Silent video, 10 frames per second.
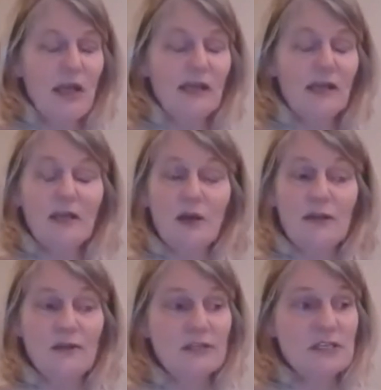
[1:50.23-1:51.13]
and I know
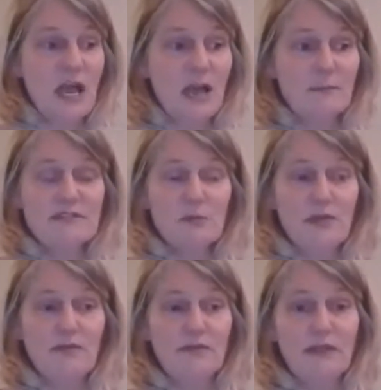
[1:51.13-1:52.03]
there are times
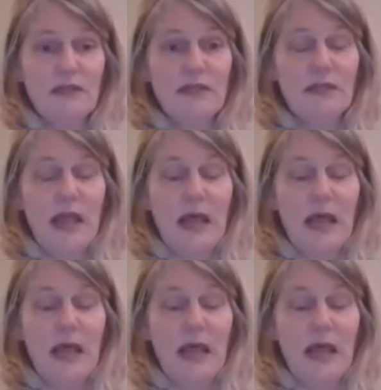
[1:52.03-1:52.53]
when the